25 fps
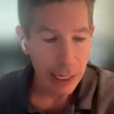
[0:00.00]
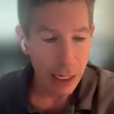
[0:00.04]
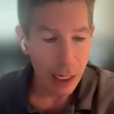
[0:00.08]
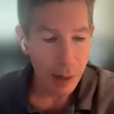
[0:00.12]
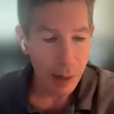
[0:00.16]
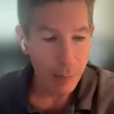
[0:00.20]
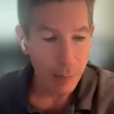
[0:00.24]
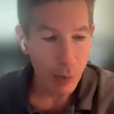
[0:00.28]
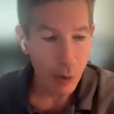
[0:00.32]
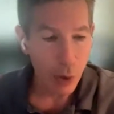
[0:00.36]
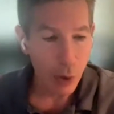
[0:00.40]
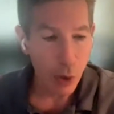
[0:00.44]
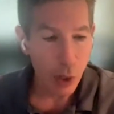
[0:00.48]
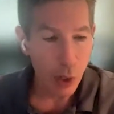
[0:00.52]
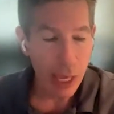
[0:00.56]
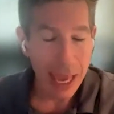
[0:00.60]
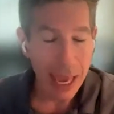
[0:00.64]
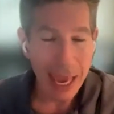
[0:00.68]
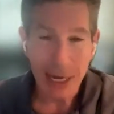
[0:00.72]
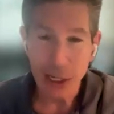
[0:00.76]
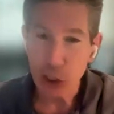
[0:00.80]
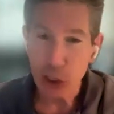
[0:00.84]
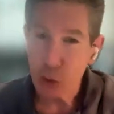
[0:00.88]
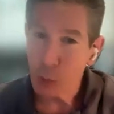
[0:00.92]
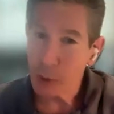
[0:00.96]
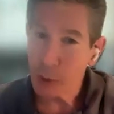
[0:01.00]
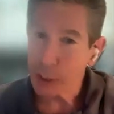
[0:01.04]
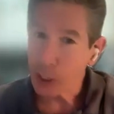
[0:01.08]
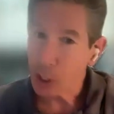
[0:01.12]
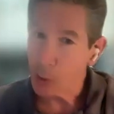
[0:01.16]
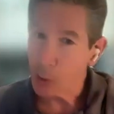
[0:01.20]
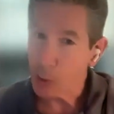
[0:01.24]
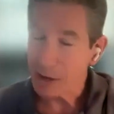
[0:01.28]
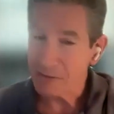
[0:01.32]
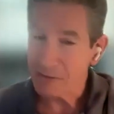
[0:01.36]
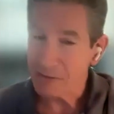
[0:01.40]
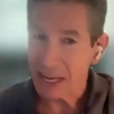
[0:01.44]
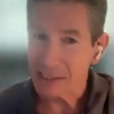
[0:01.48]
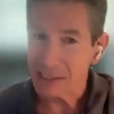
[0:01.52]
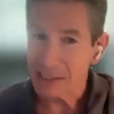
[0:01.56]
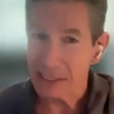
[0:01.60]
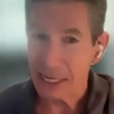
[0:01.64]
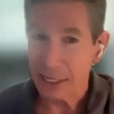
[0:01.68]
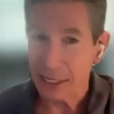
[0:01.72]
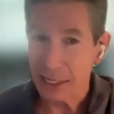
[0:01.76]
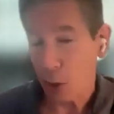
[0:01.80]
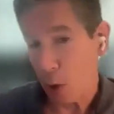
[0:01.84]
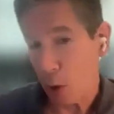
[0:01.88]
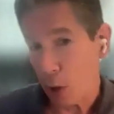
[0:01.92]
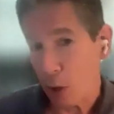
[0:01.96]
And you want to go out and
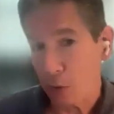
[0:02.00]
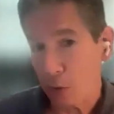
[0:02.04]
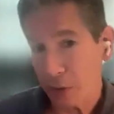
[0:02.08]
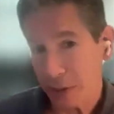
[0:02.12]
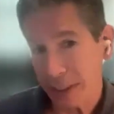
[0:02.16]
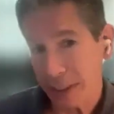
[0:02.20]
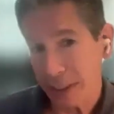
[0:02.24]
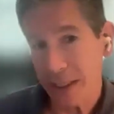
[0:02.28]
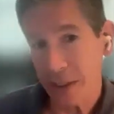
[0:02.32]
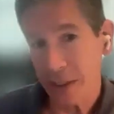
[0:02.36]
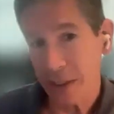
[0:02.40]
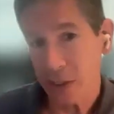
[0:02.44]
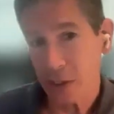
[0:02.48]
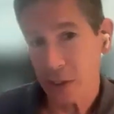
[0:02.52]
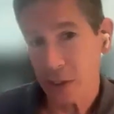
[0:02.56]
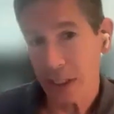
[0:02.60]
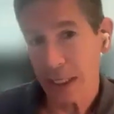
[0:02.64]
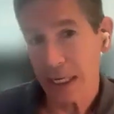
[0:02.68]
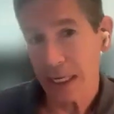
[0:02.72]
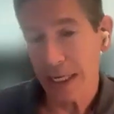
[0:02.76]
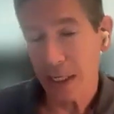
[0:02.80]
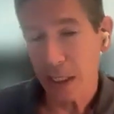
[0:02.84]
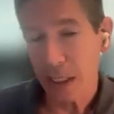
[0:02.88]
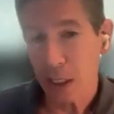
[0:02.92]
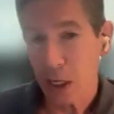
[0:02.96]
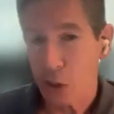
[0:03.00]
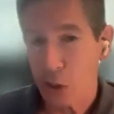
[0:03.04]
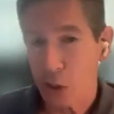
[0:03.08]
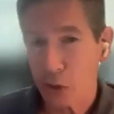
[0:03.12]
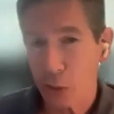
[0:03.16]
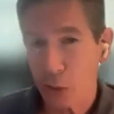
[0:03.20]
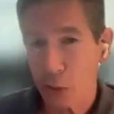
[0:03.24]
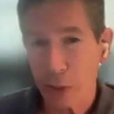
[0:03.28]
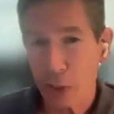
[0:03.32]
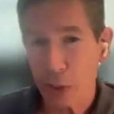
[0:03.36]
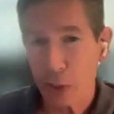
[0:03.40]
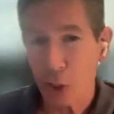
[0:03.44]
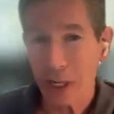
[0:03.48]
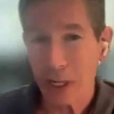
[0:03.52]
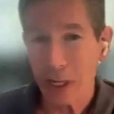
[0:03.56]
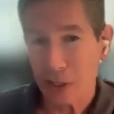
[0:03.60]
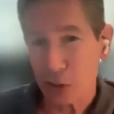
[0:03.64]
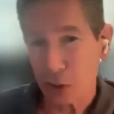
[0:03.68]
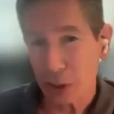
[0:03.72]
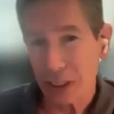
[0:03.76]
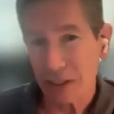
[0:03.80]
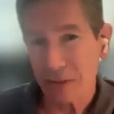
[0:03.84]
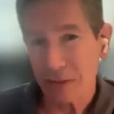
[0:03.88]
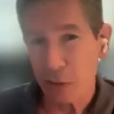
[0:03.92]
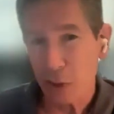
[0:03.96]
vaccinate all the kids in a country where you don't
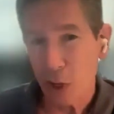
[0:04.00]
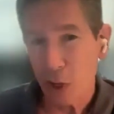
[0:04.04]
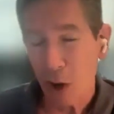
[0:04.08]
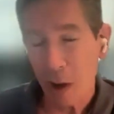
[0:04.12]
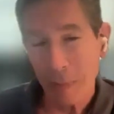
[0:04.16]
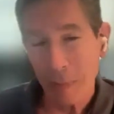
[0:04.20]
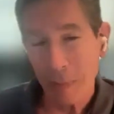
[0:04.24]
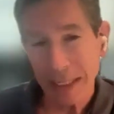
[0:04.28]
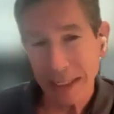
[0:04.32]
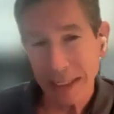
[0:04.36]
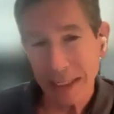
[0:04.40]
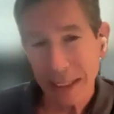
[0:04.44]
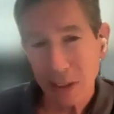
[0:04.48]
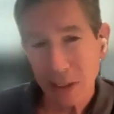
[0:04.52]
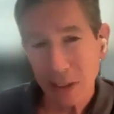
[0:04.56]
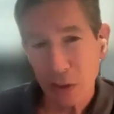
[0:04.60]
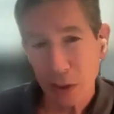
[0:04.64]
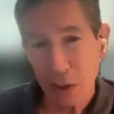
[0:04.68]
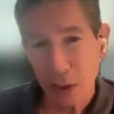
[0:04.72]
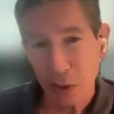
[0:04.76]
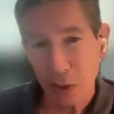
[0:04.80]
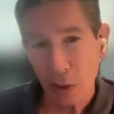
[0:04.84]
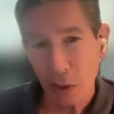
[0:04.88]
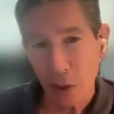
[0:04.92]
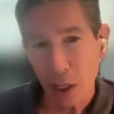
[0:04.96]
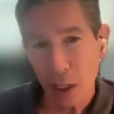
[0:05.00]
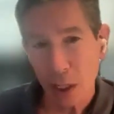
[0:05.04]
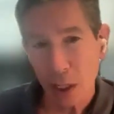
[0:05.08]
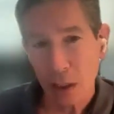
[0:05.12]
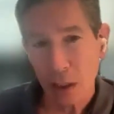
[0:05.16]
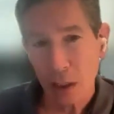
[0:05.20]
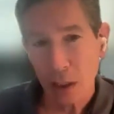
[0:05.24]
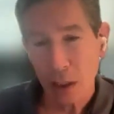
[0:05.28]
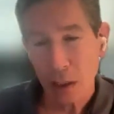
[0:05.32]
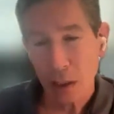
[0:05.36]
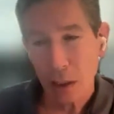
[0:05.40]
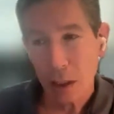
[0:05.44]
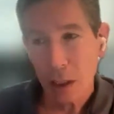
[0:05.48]
actually even know how many kids there are.